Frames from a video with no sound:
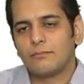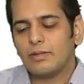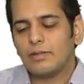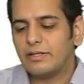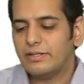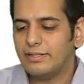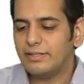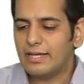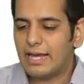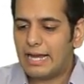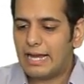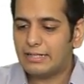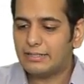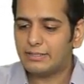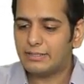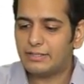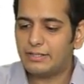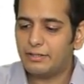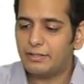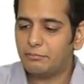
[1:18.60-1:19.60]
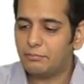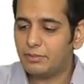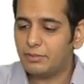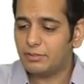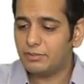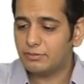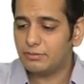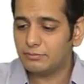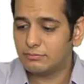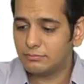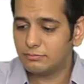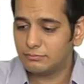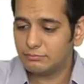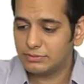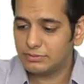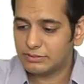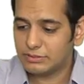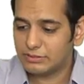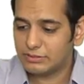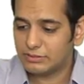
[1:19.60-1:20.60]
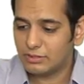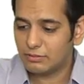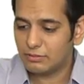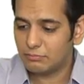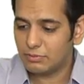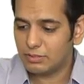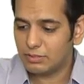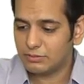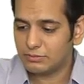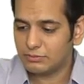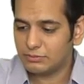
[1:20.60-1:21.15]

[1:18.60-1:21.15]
He had a neighbor, Mr. Sharma.